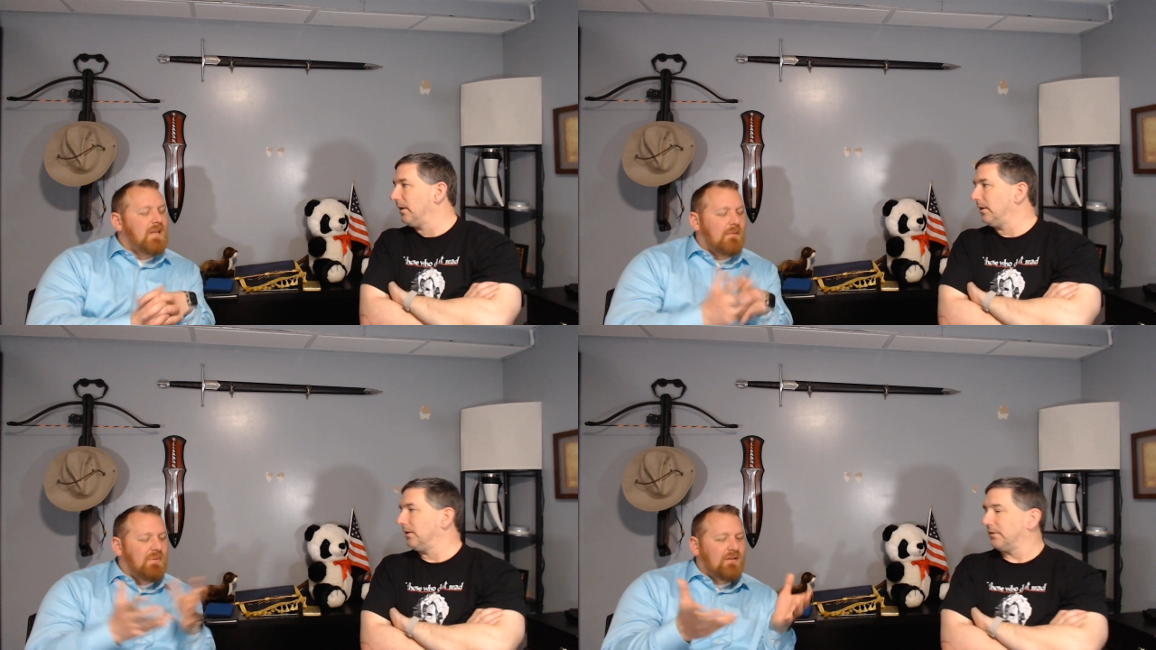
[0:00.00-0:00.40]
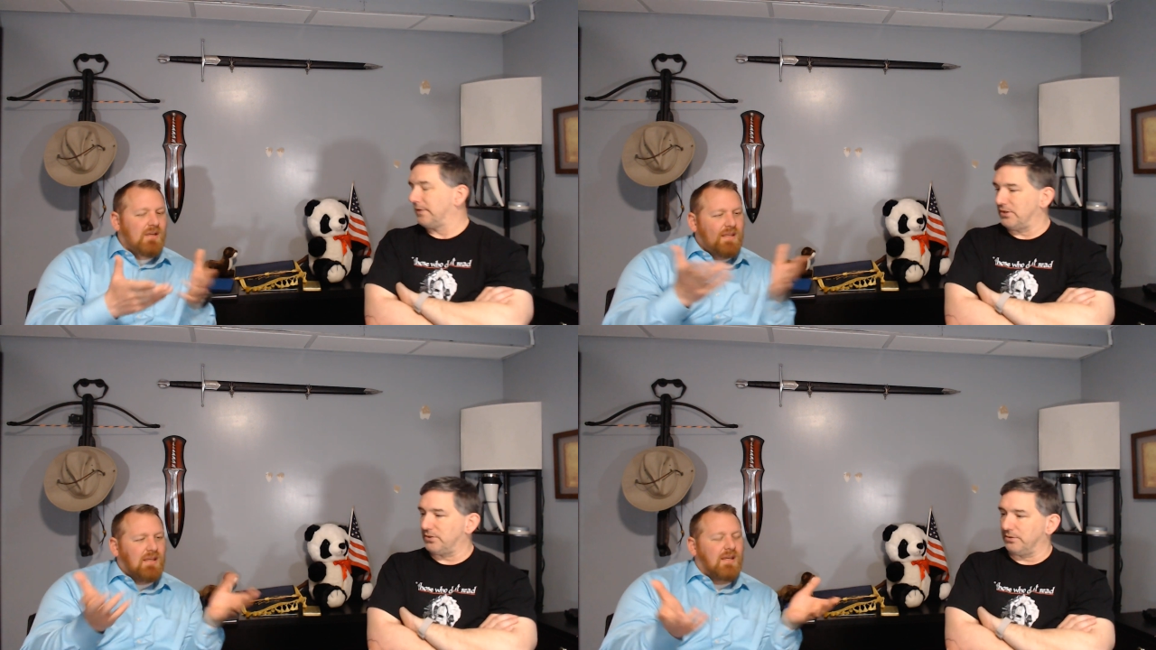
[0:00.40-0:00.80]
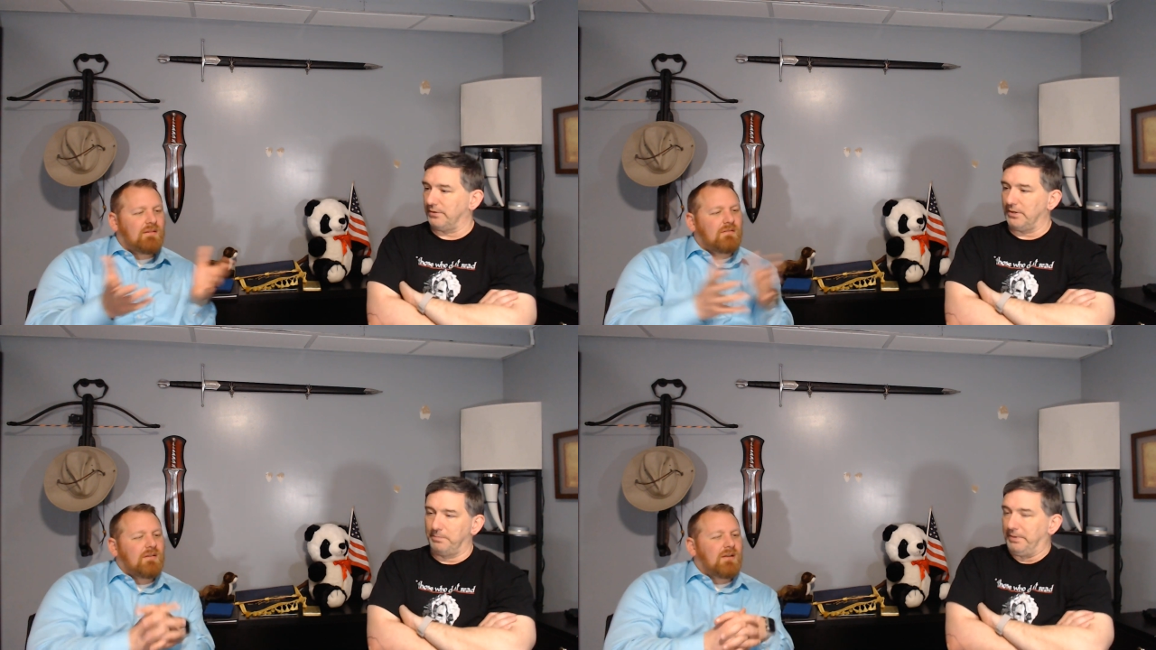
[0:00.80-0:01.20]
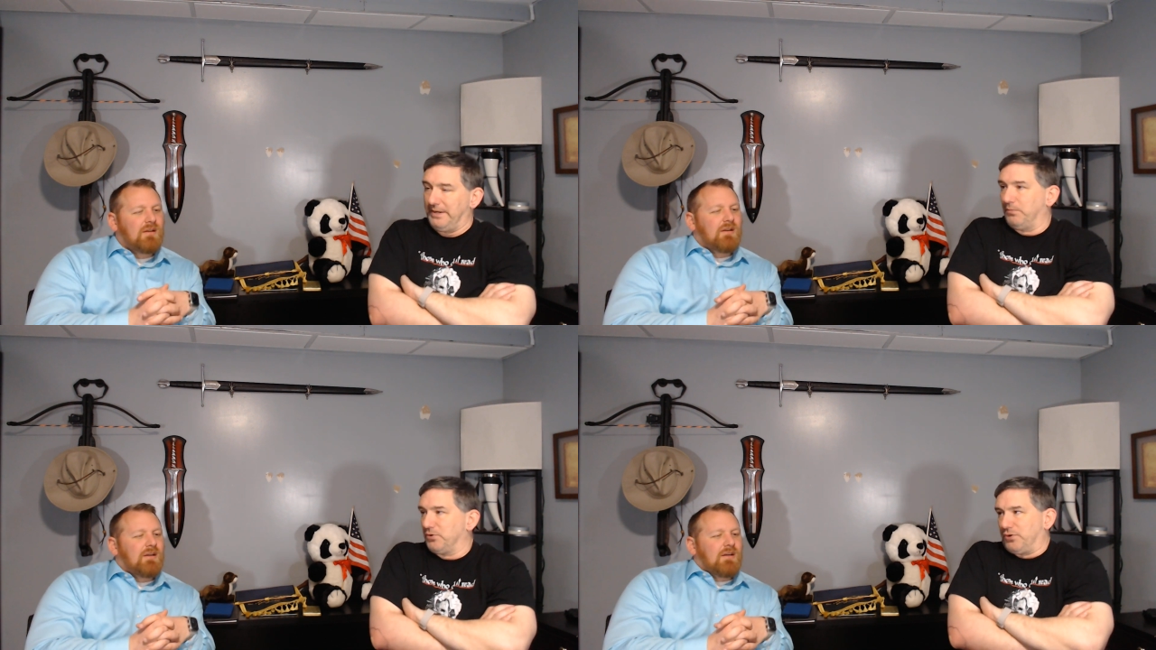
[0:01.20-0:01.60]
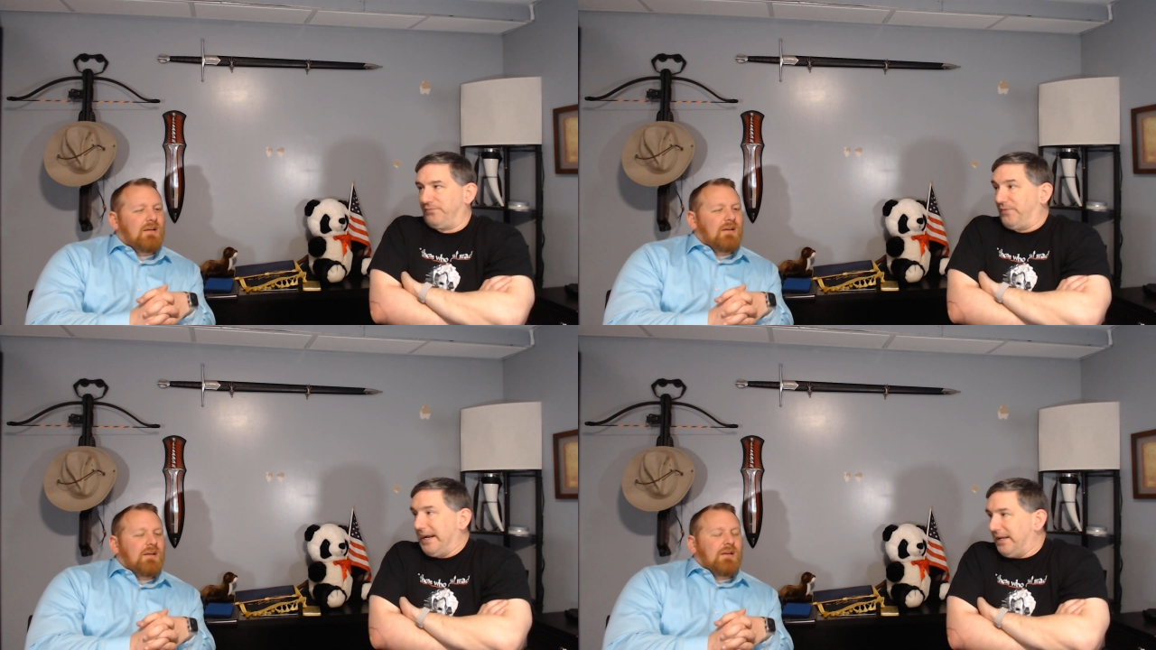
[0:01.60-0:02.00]
Speaker 1: Yeah, but they again, surrender, but we're
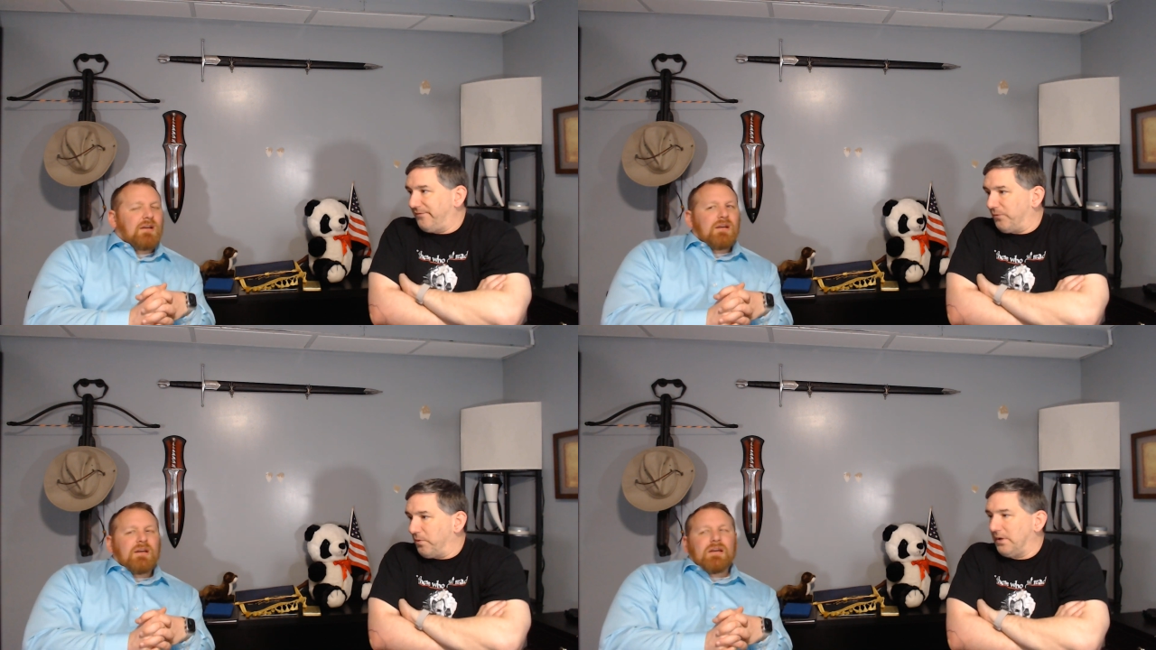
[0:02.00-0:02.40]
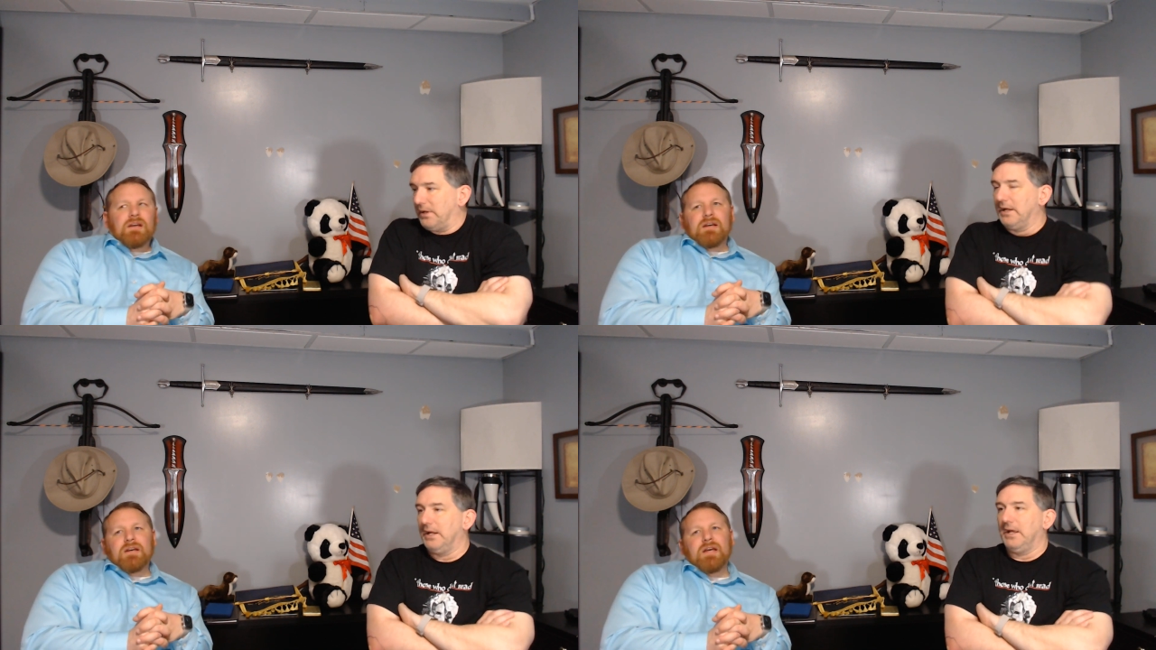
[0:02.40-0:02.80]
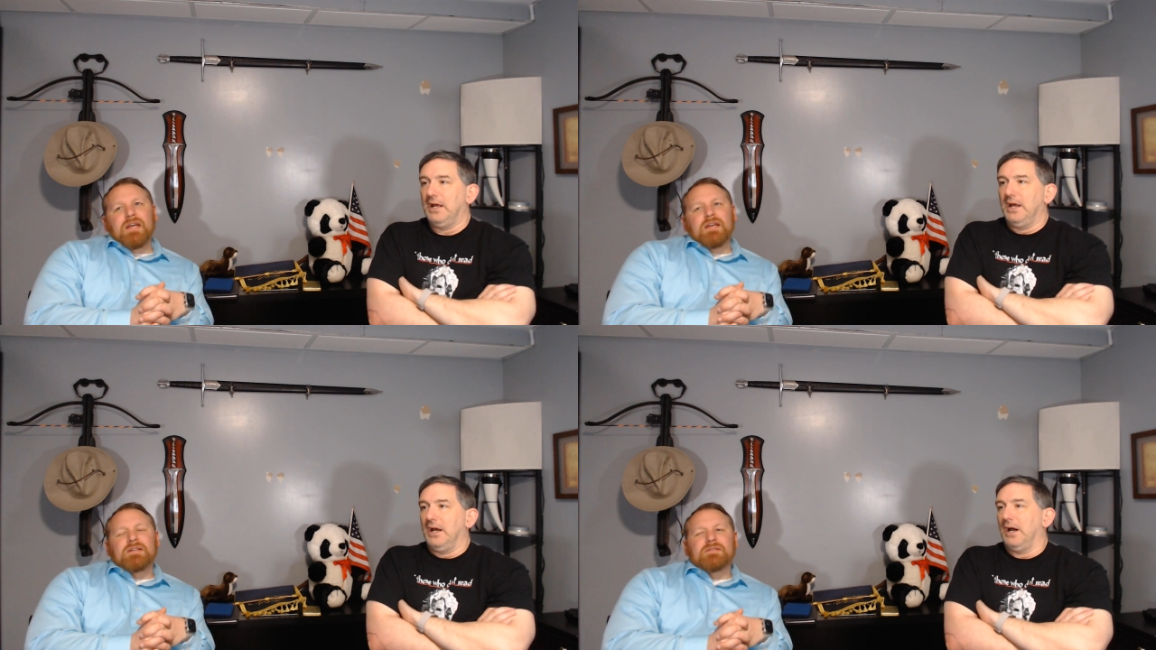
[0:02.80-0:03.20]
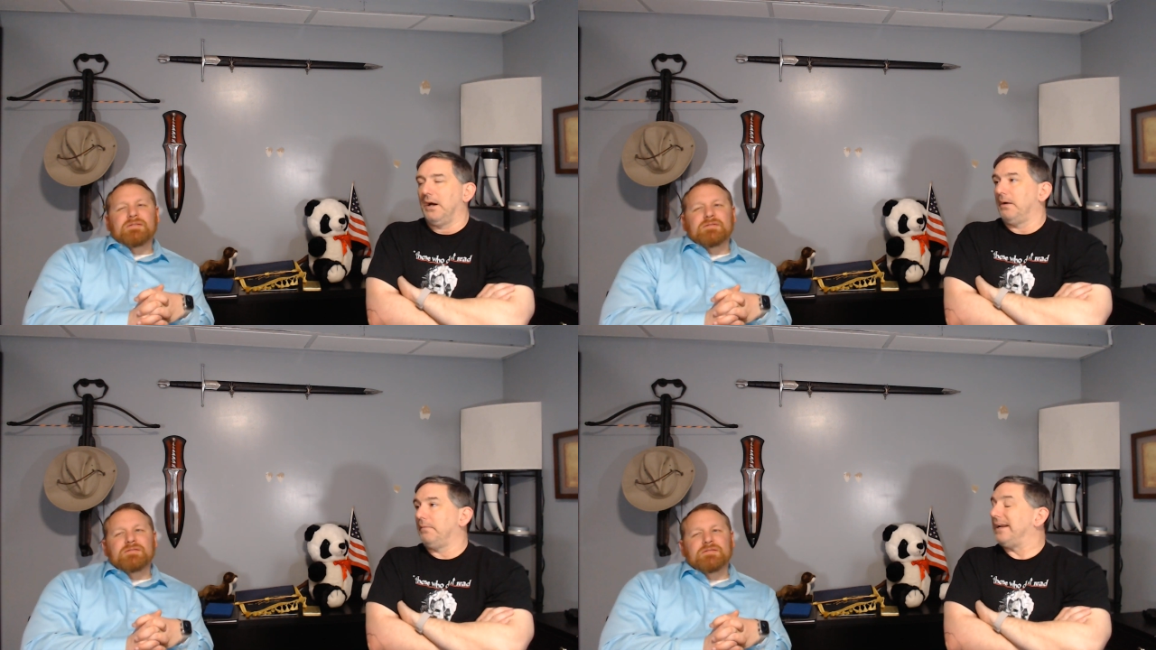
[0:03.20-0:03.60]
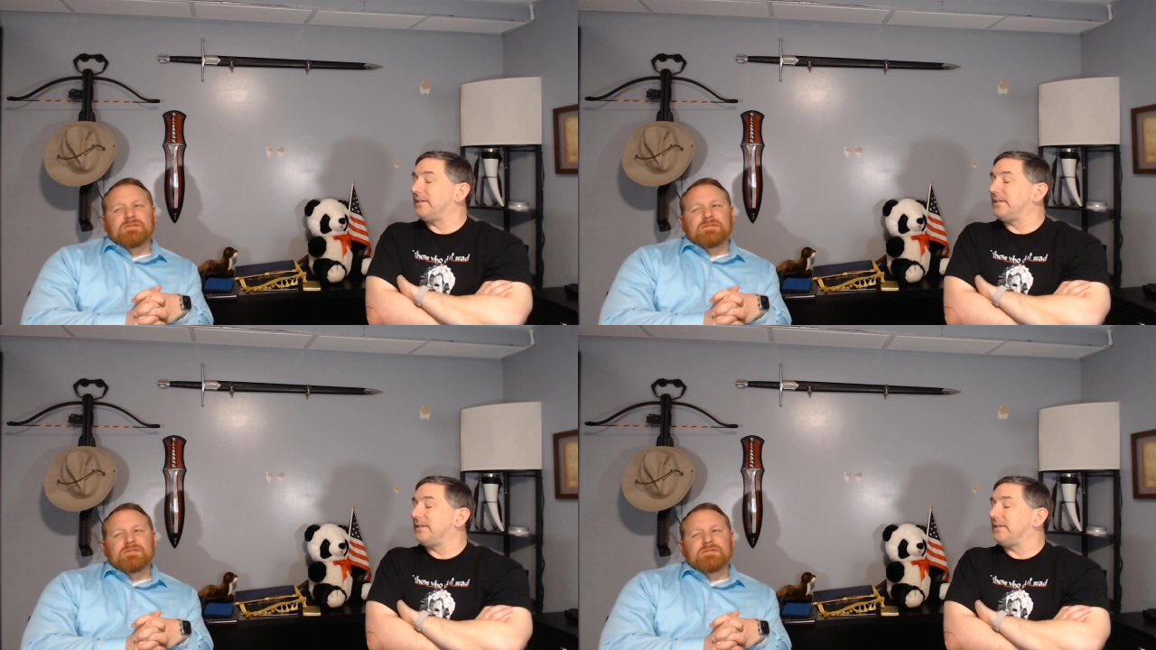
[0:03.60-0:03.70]
still fighting for it, uh, and it